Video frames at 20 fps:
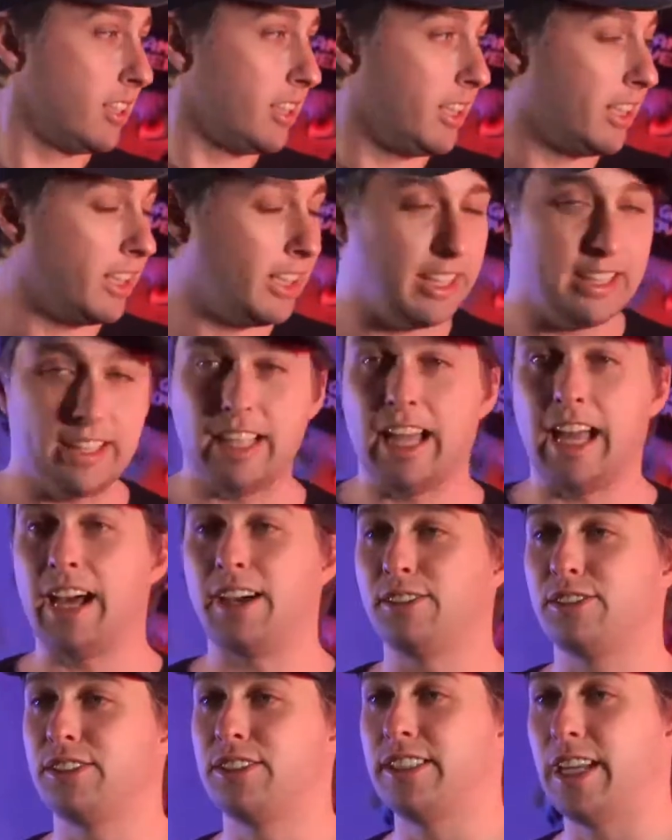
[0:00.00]
getting the
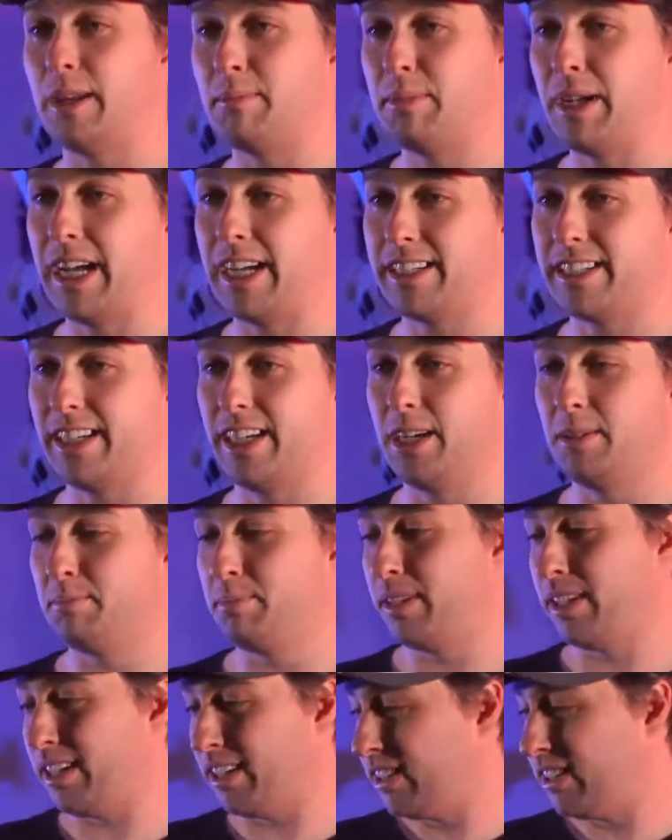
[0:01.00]
house set back up.